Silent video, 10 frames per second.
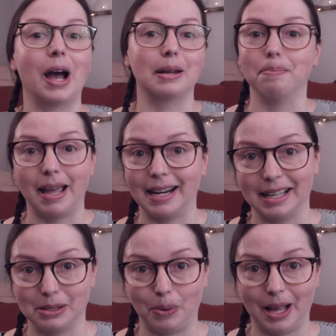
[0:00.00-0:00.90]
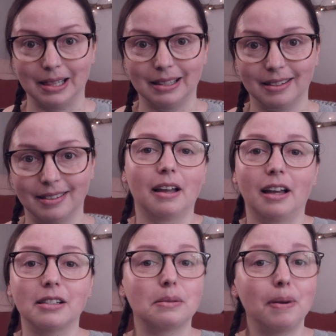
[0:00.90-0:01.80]
other men as well.
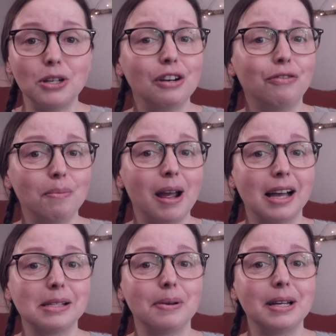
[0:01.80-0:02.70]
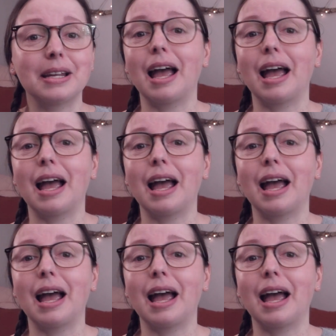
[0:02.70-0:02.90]
Especially for my husband,